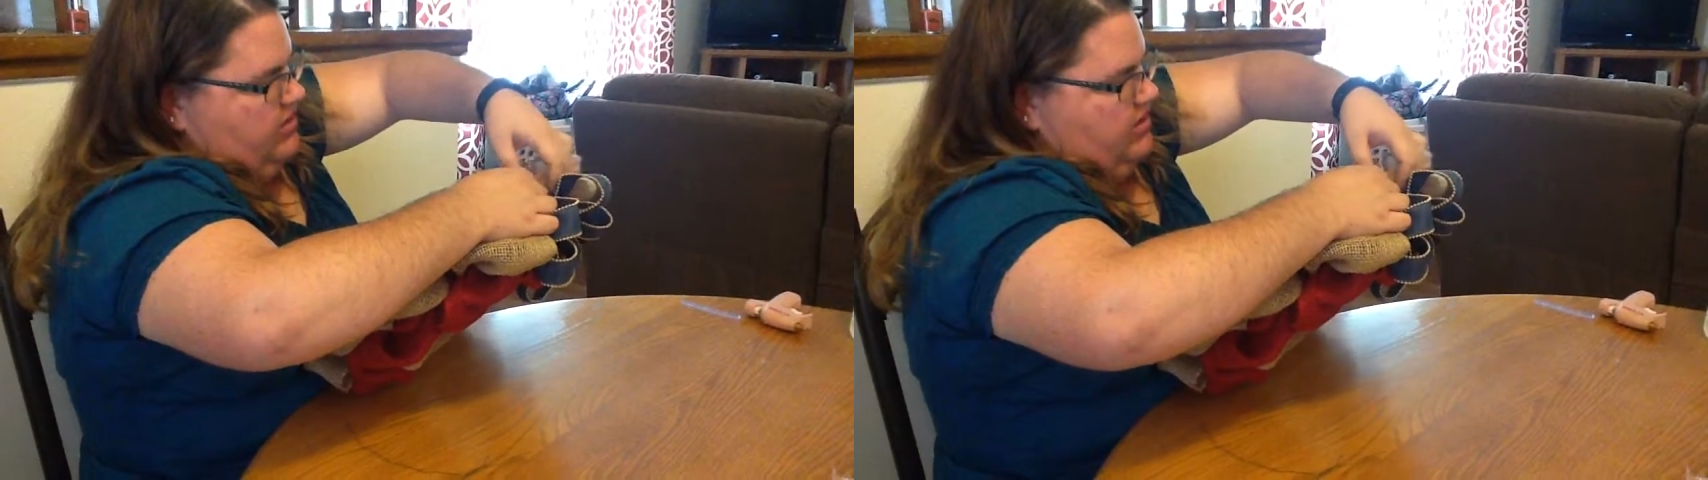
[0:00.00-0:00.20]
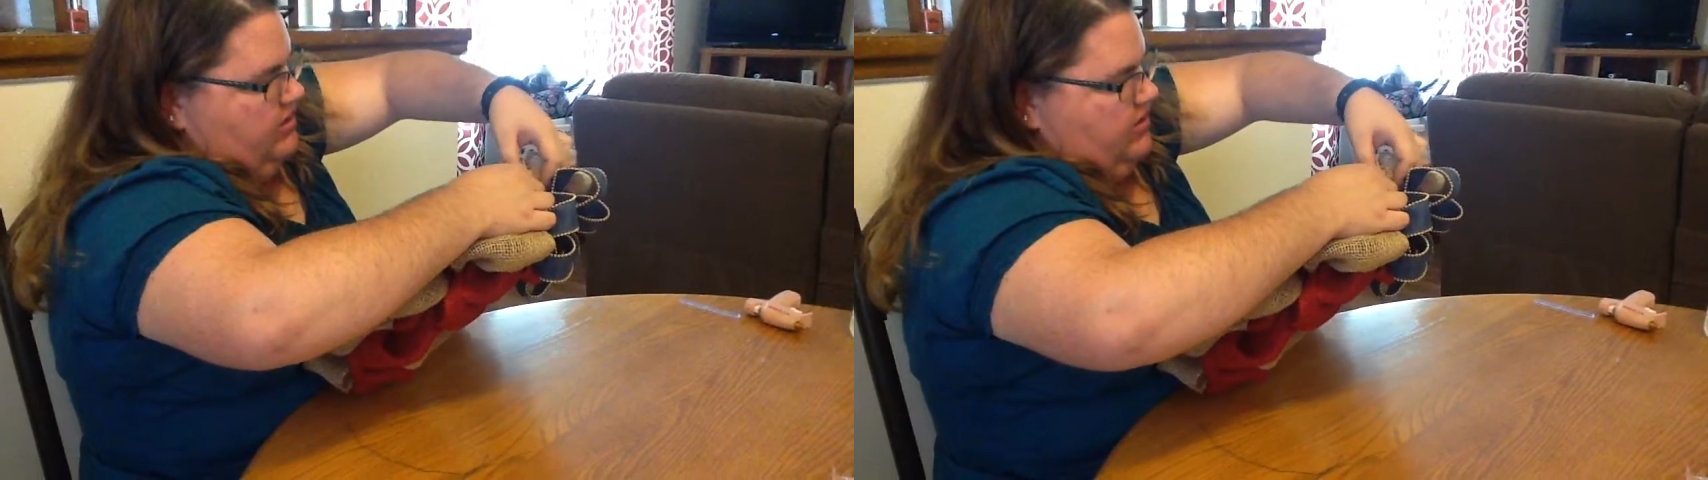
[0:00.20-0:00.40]

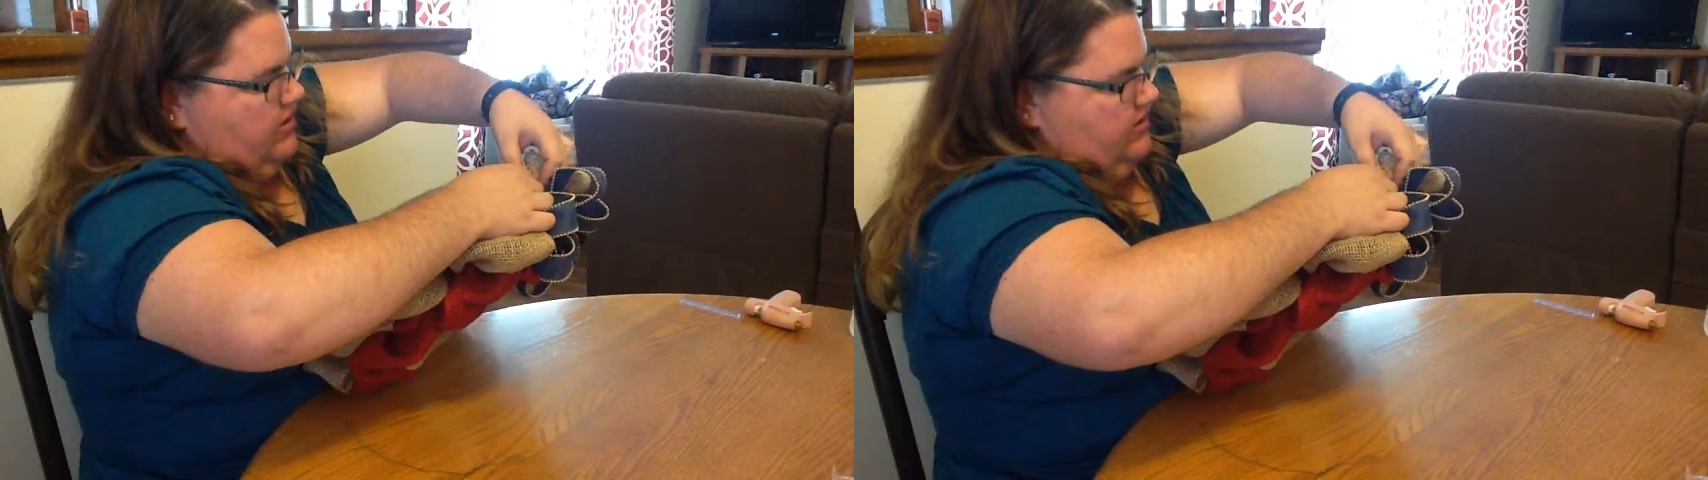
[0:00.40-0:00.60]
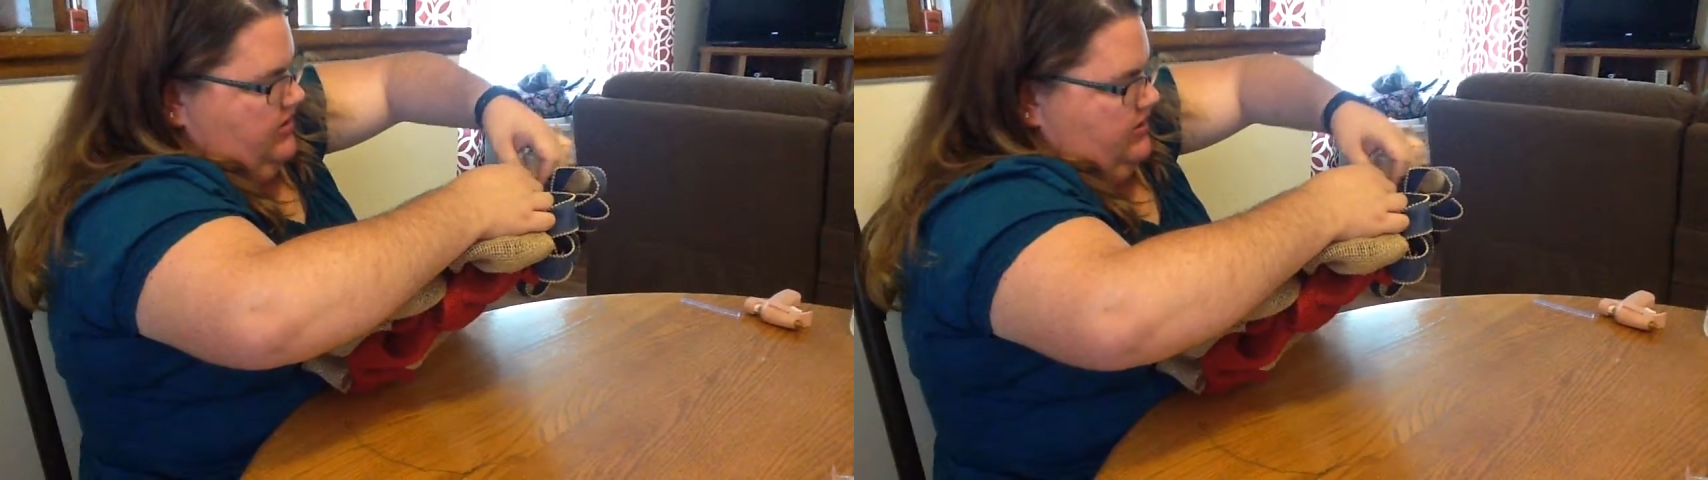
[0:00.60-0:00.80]
they don't
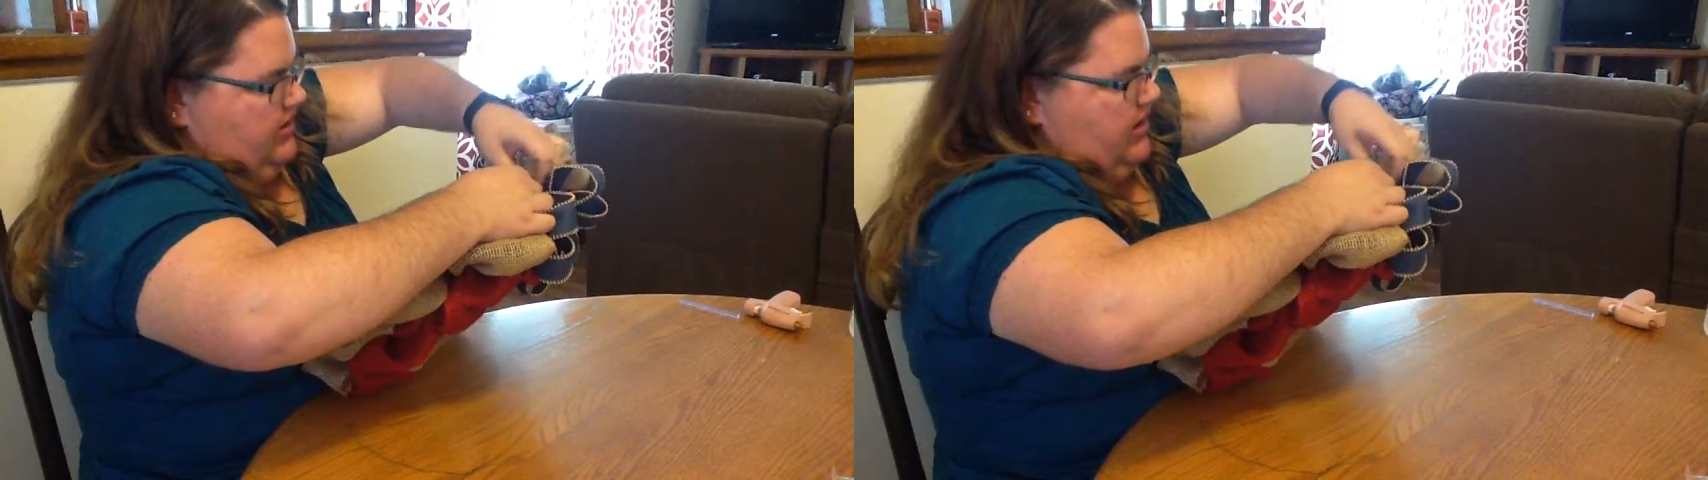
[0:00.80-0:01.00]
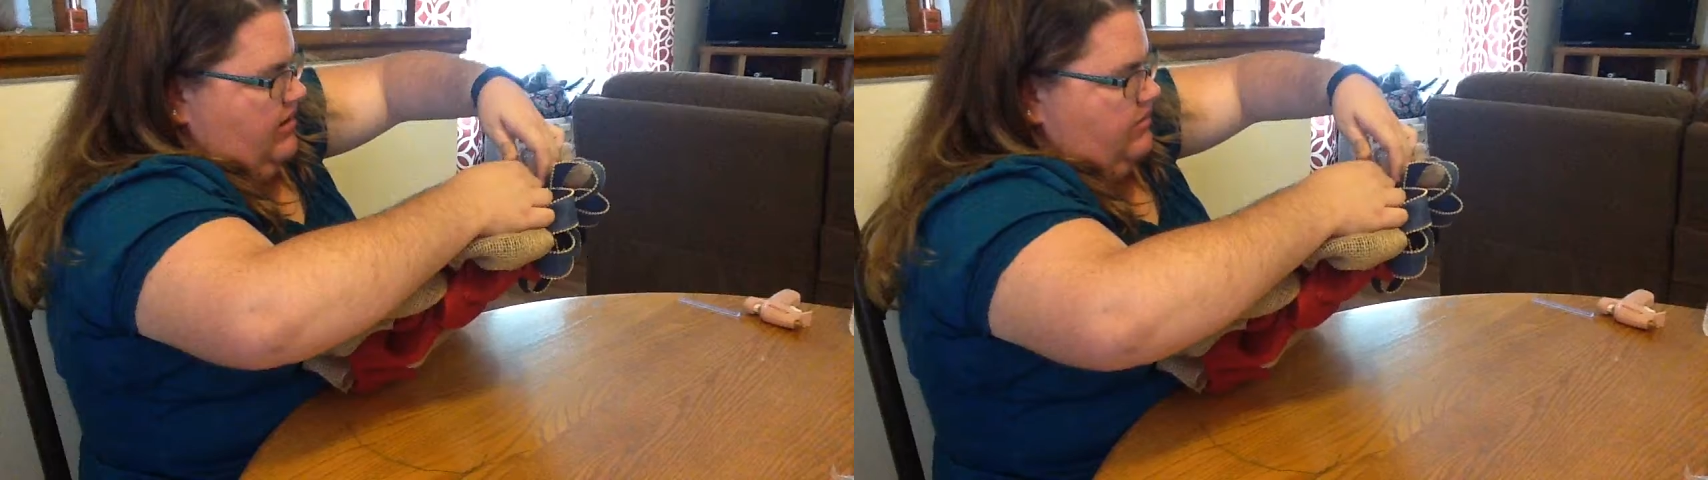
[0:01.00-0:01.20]
get
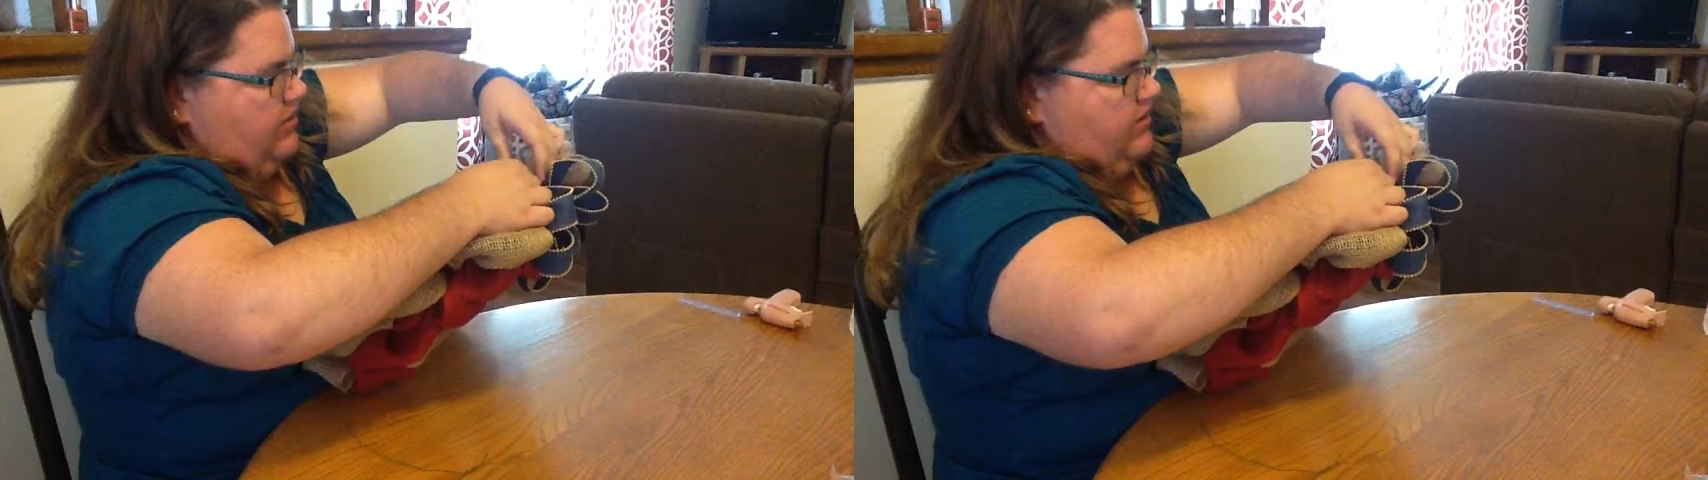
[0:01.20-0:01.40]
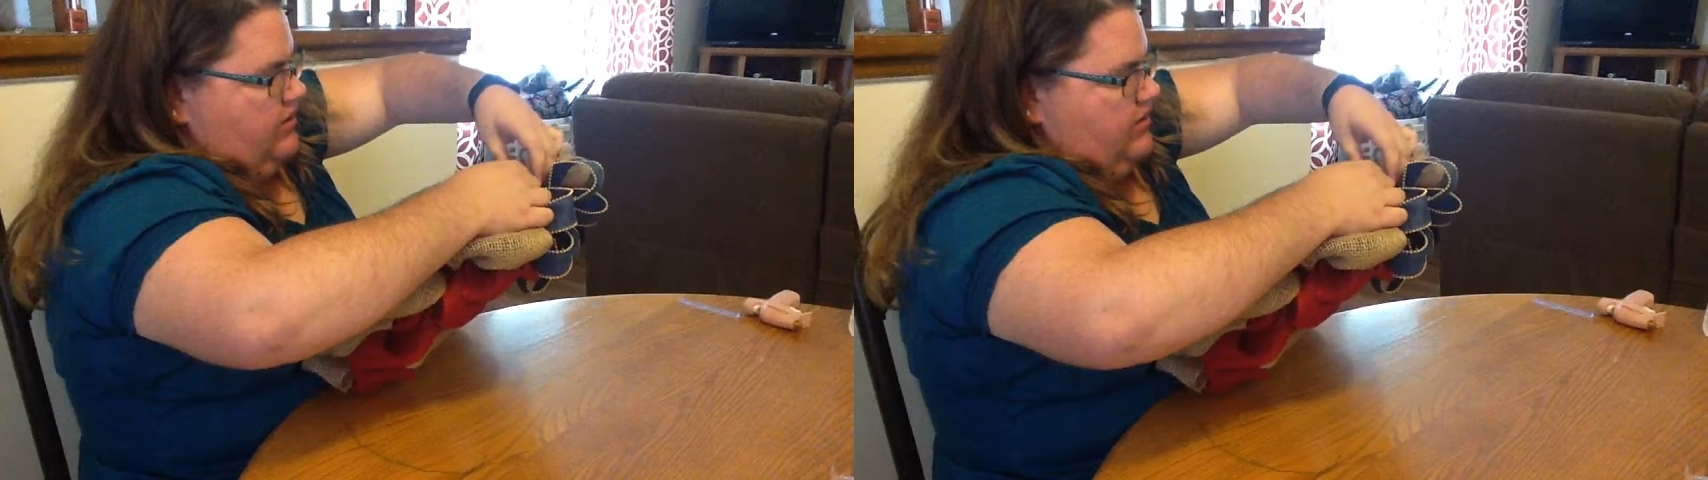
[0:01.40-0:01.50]
stabbed,